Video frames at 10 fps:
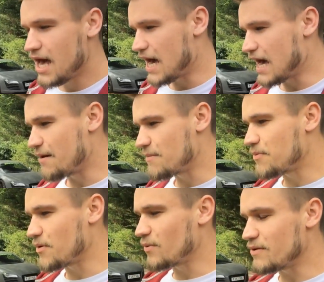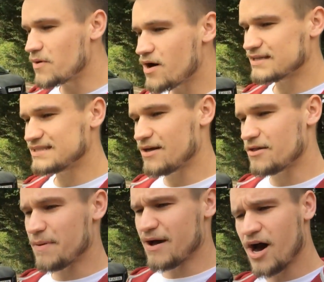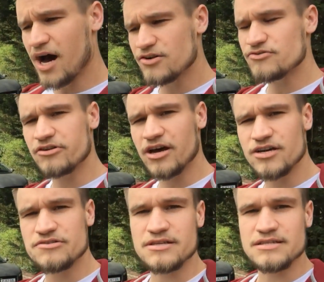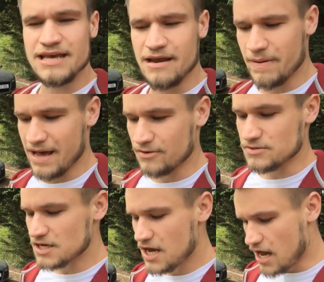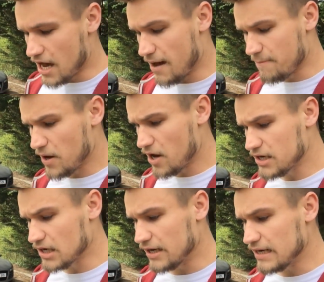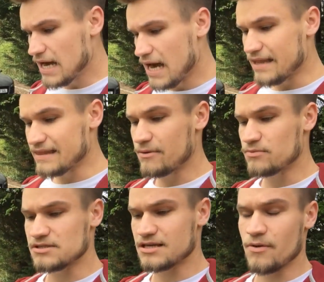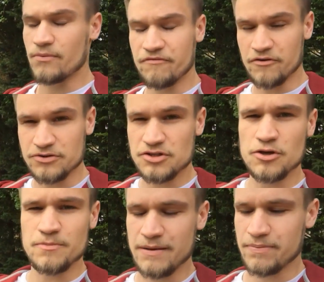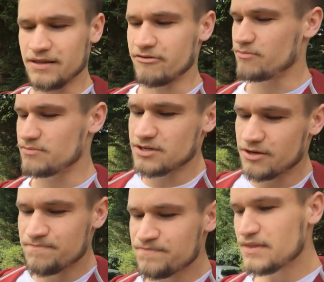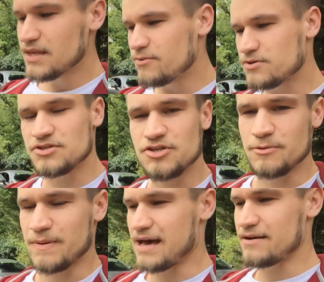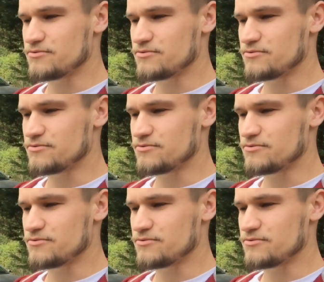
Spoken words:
But we worked out about 100, 110 pounds per night, and that was for 2 people in the room. So it wasn't too bad.